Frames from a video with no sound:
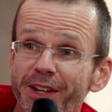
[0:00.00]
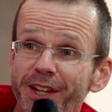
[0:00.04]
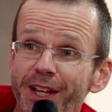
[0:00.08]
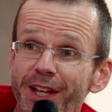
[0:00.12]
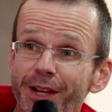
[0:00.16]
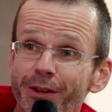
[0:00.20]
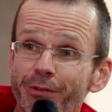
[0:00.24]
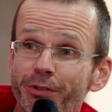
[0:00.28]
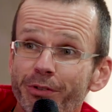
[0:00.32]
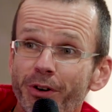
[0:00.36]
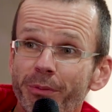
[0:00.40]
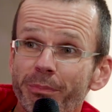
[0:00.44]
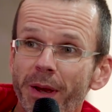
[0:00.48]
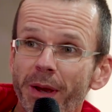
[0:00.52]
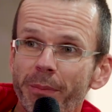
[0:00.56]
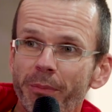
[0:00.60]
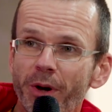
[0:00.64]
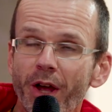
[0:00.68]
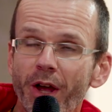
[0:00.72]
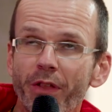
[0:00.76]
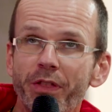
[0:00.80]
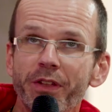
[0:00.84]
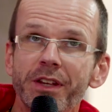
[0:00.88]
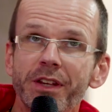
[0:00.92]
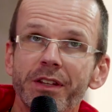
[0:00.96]
around here from
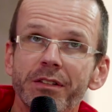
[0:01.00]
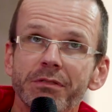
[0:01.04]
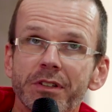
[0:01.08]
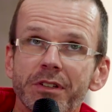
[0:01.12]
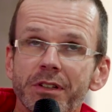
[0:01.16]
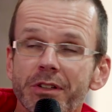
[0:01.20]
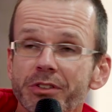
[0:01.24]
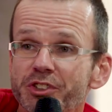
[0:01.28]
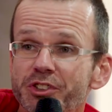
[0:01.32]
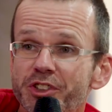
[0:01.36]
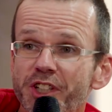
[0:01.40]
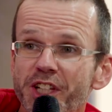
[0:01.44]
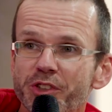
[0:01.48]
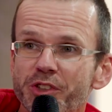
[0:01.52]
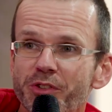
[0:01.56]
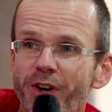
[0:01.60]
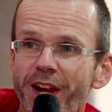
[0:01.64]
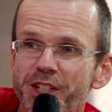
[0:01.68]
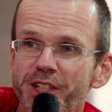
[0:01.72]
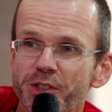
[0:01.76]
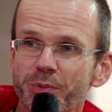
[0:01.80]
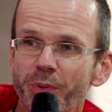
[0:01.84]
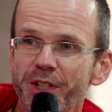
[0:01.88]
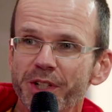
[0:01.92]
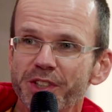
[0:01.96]
memory. I think
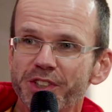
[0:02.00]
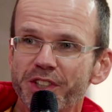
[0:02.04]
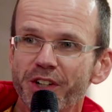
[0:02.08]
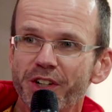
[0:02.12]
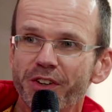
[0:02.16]
6 race